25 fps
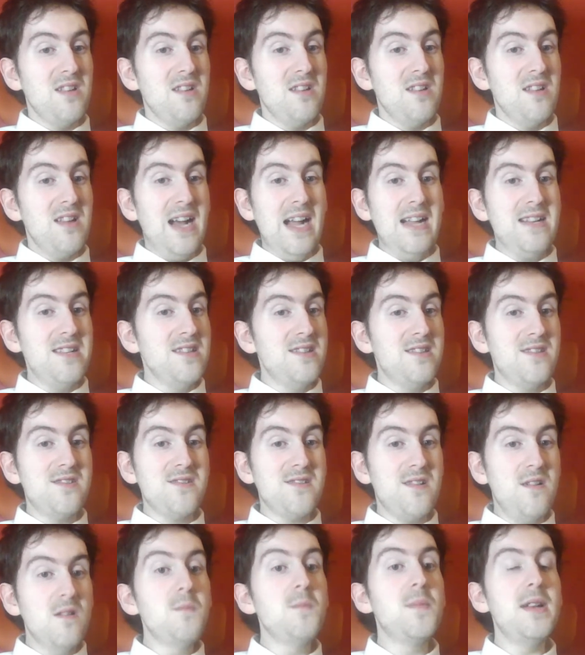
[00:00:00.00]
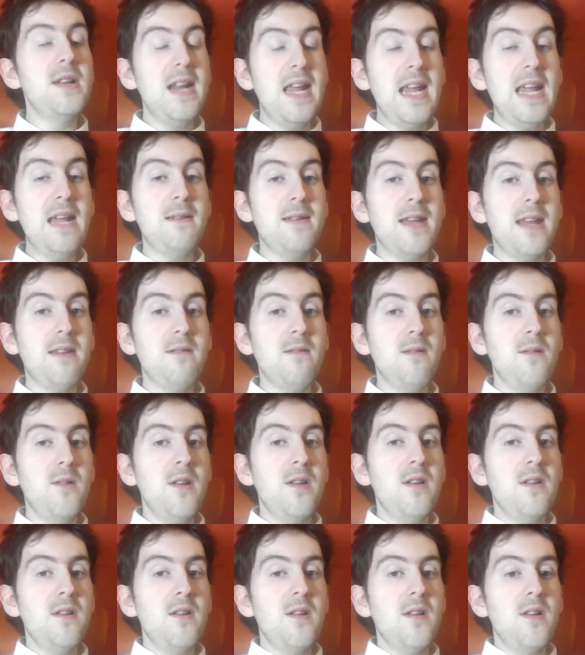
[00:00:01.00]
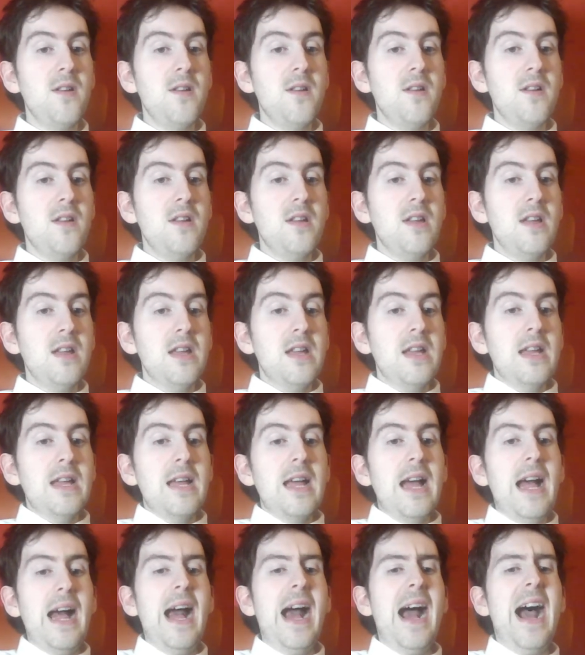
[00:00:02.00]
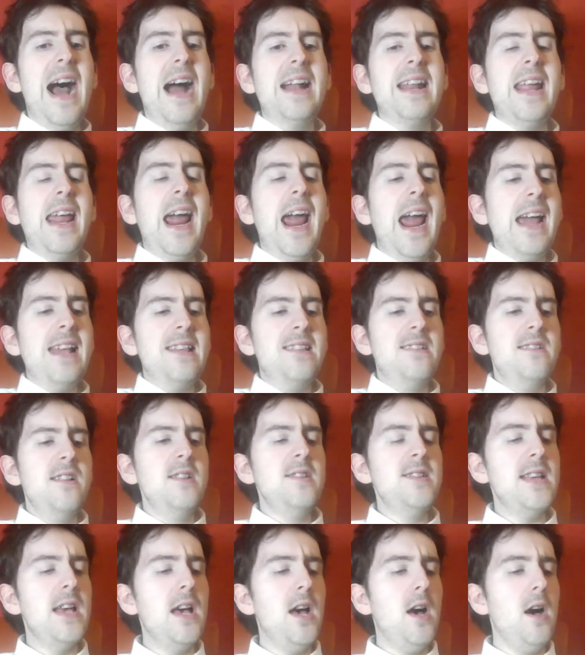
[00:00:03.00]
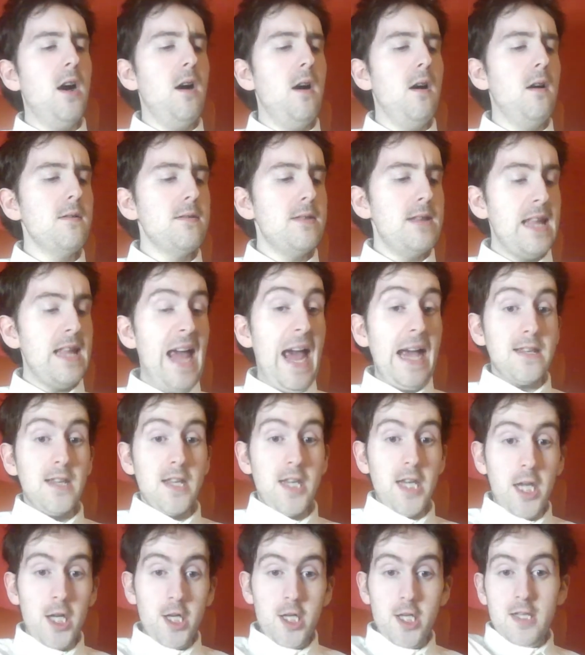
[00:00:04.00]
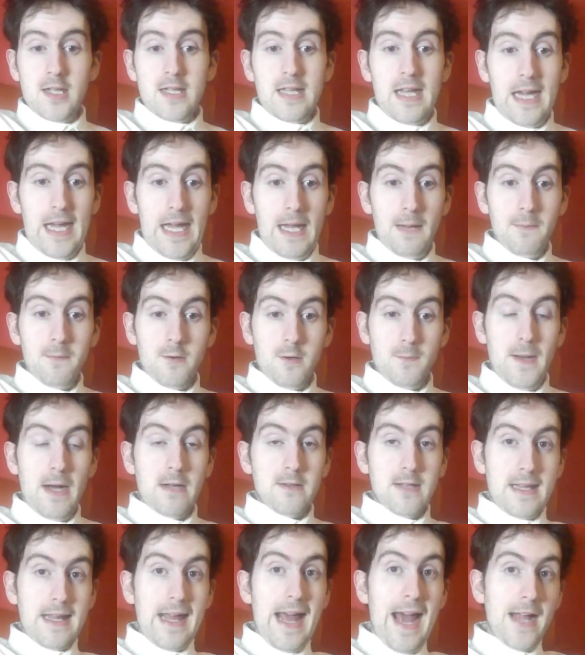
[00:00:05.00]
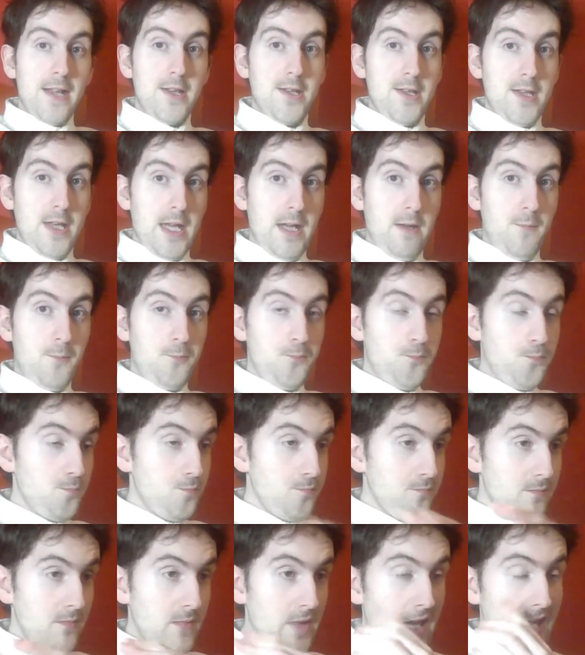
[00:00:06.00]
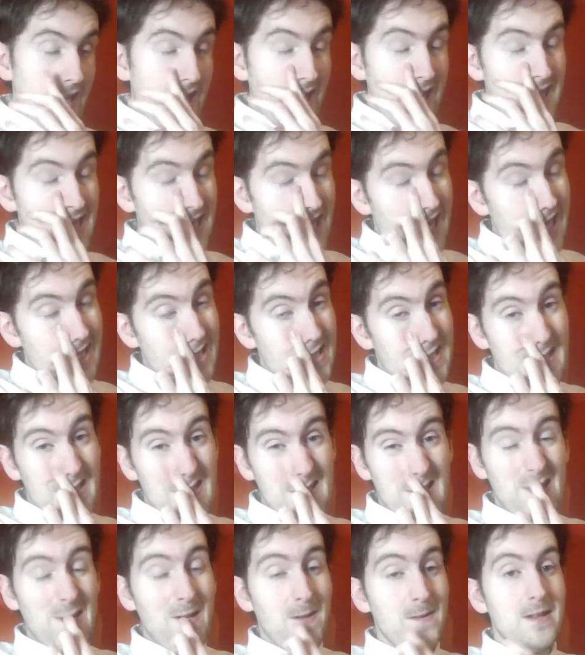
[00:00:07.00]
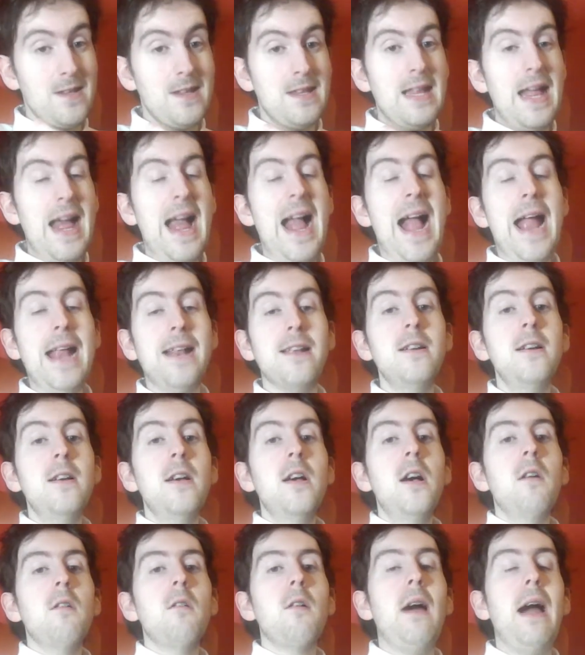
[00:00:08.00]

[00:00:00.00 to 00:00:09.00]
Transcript: I just don't believe you. And it isn't until the execution scene, which we're about to get to, it isn't until then where I